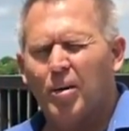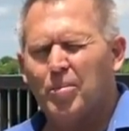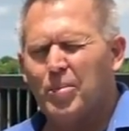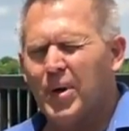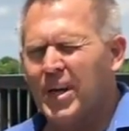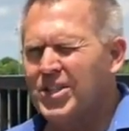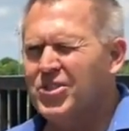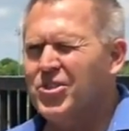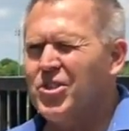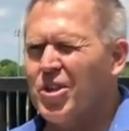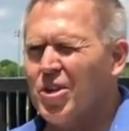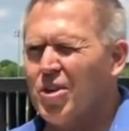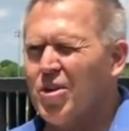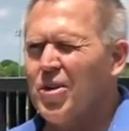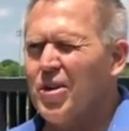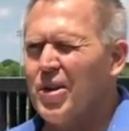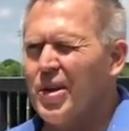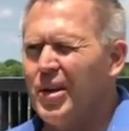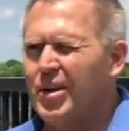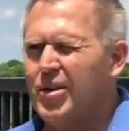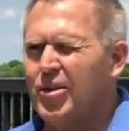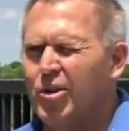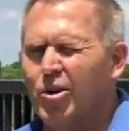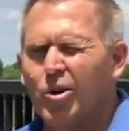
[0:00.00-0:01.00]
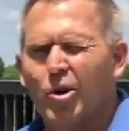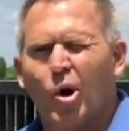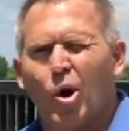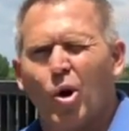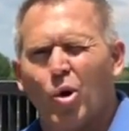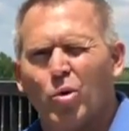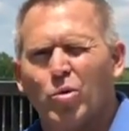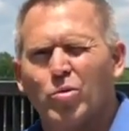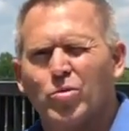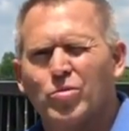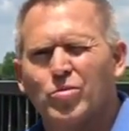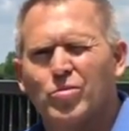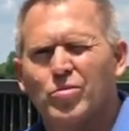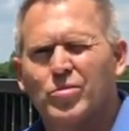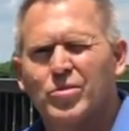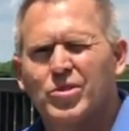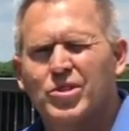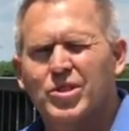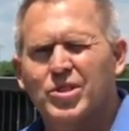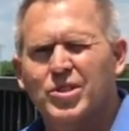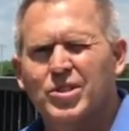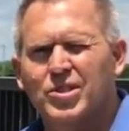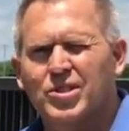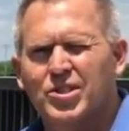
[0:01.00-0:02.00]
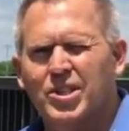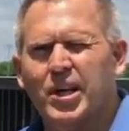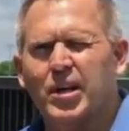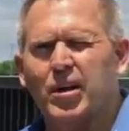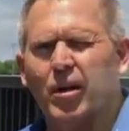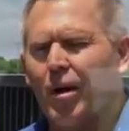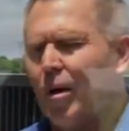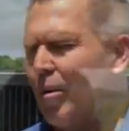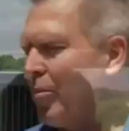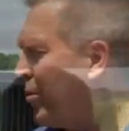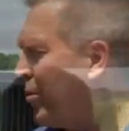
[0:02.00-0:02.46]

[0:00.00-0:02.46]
basically your own setup.